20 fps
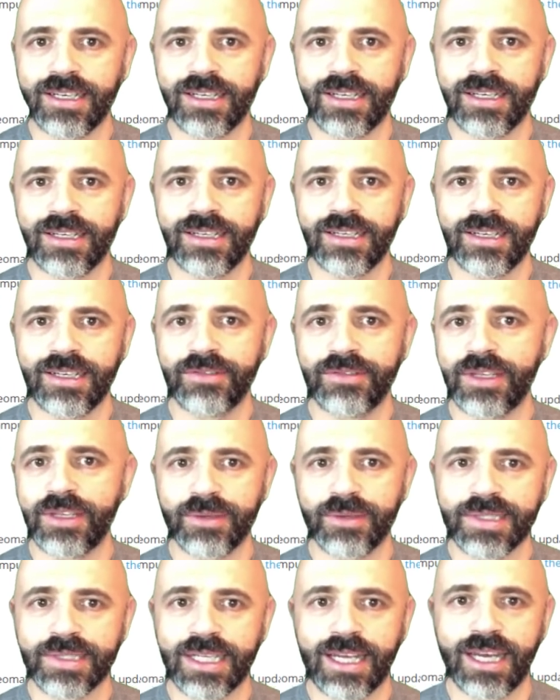If there was
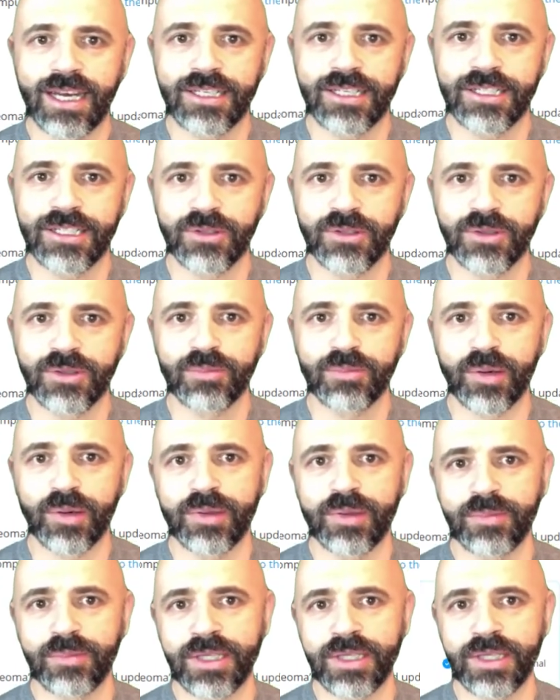a catch, it would probably
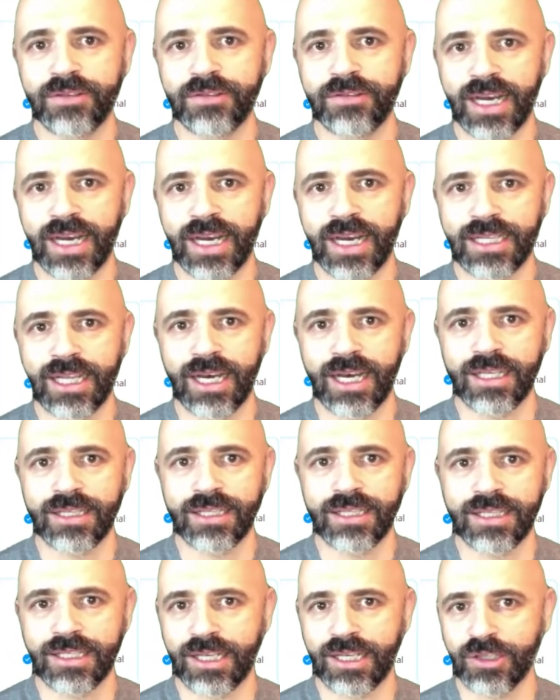be the fact that
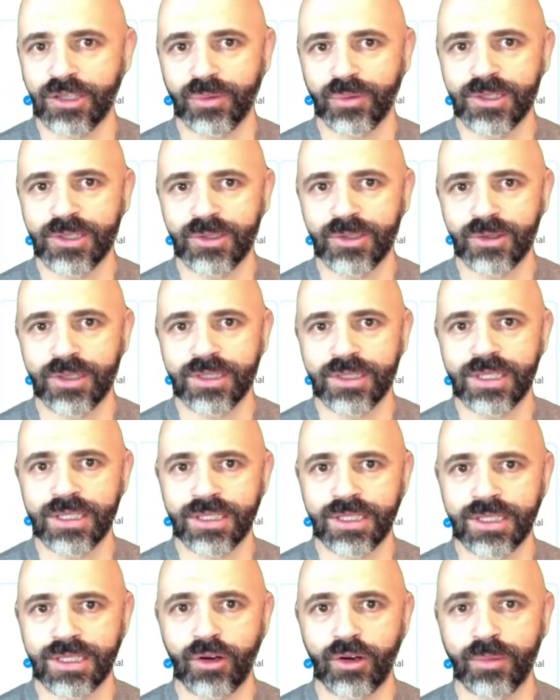it's not open source, it's a
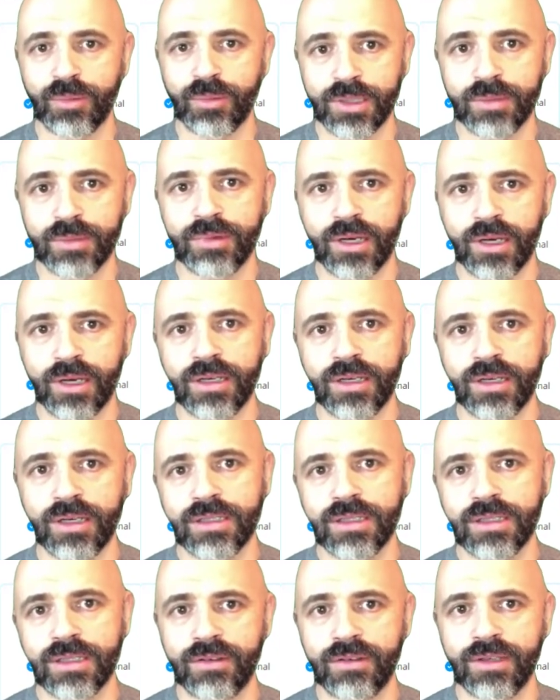commercial product,
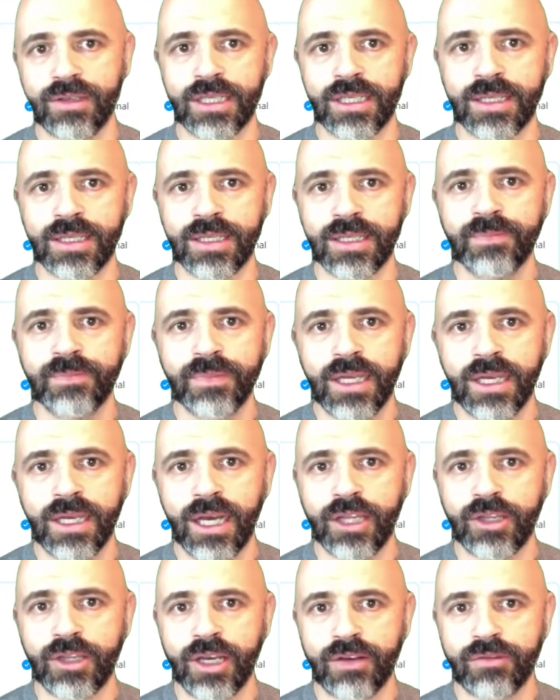obviously, and
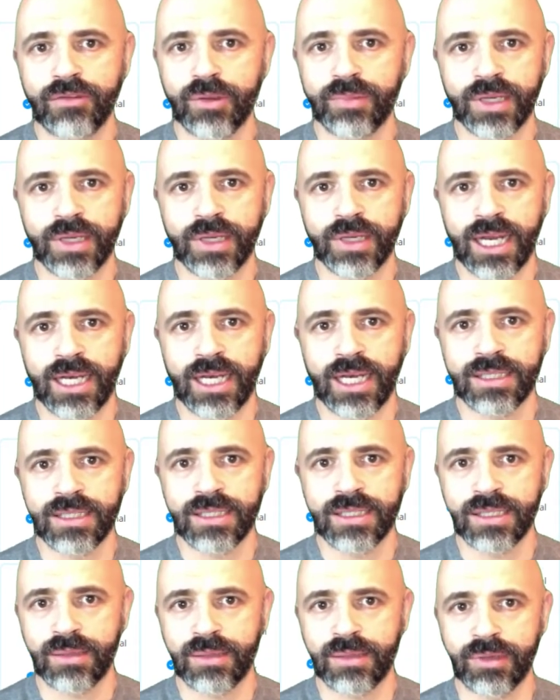you have to pay a license
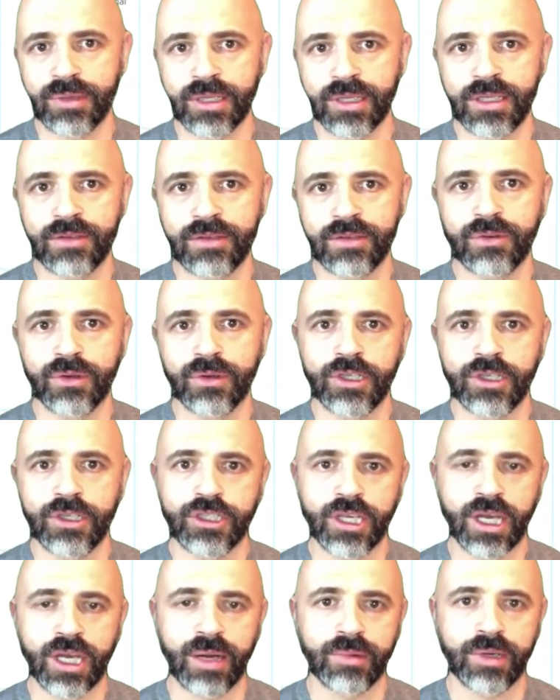separately for each
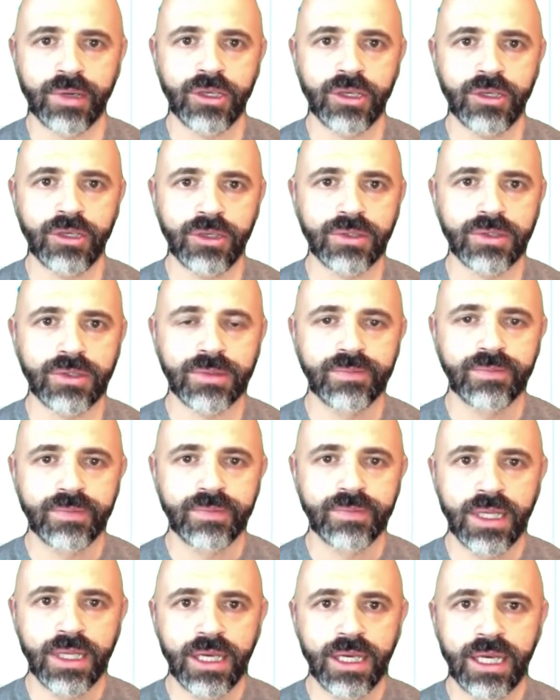camera you use.
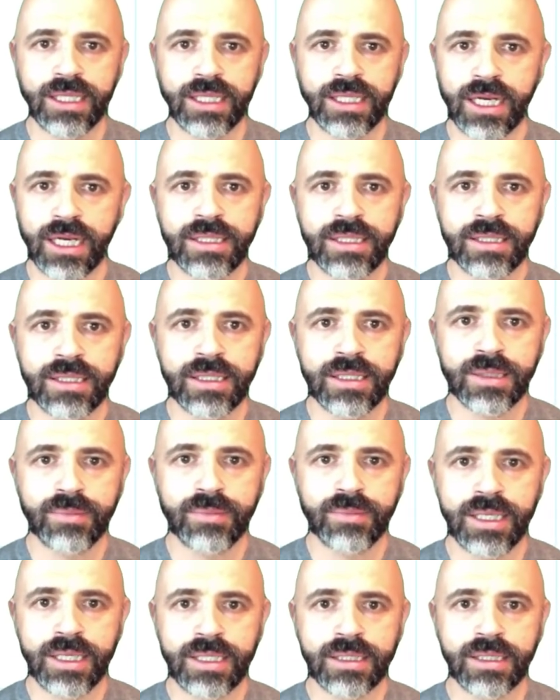It's a
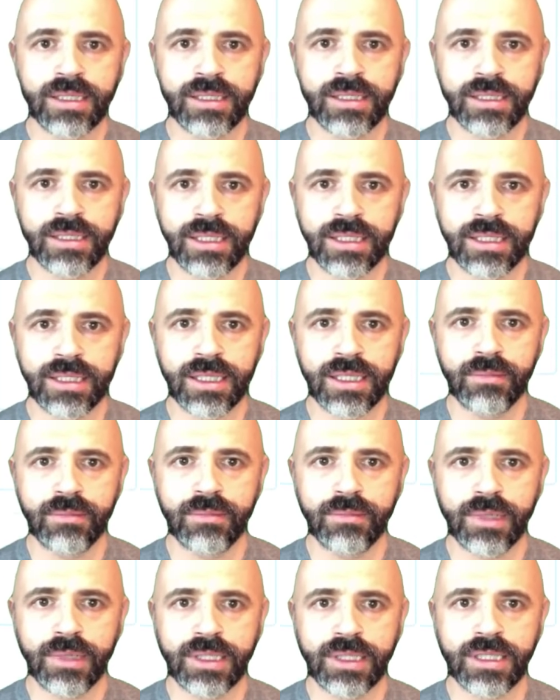license-based system,
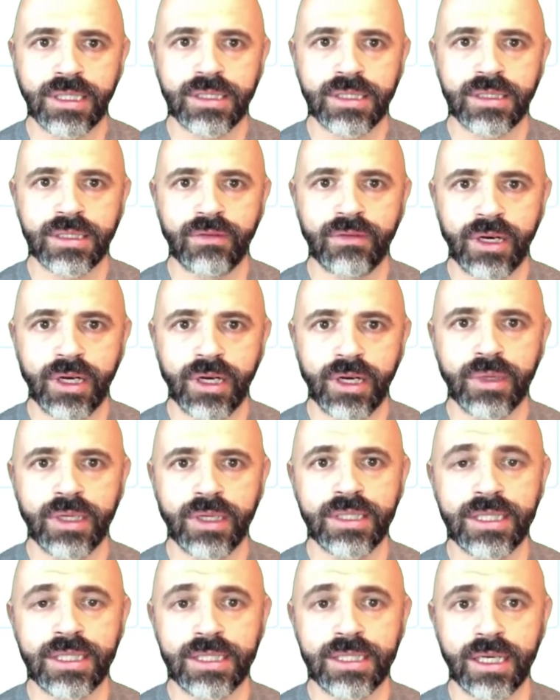but it's very well
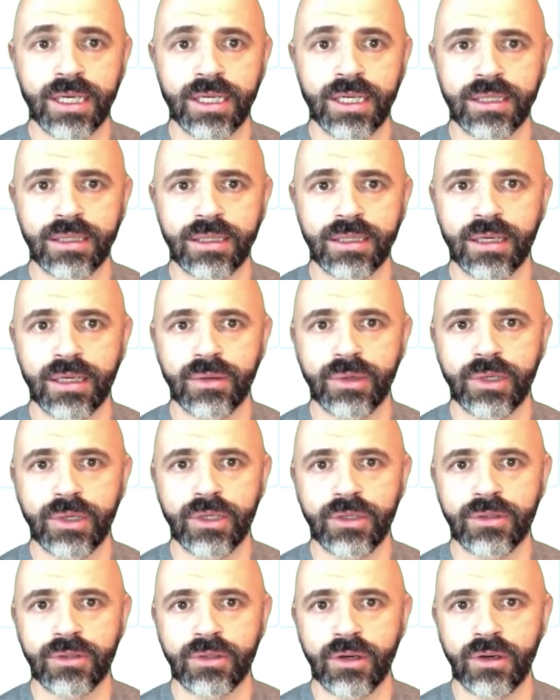designed, where you
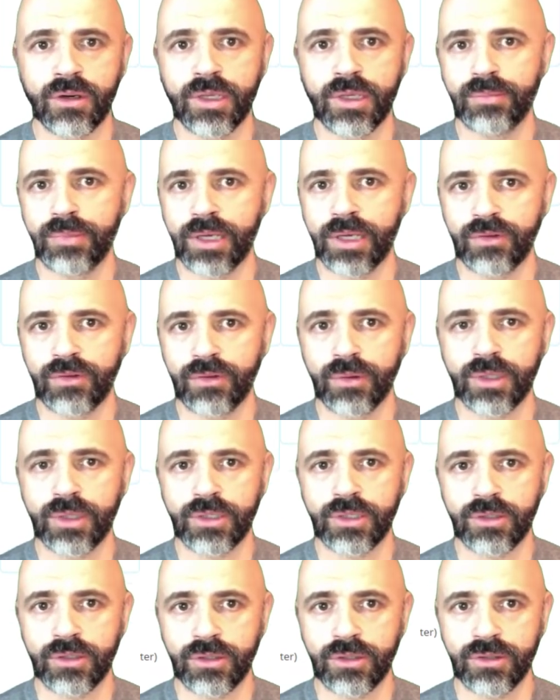only pay for what you
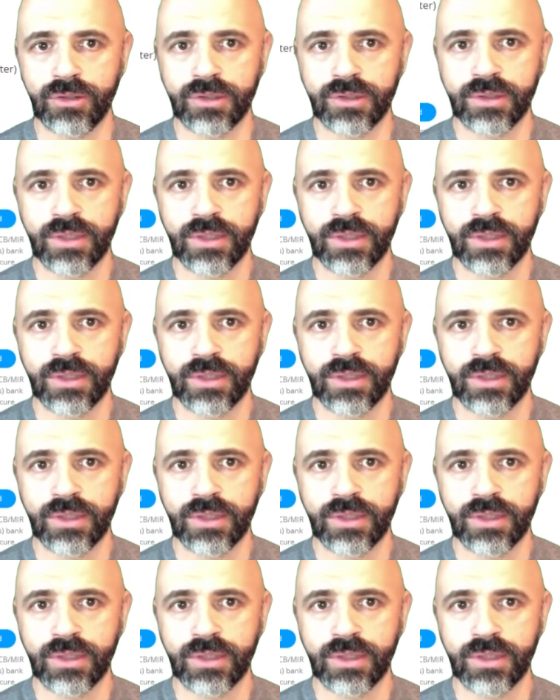use.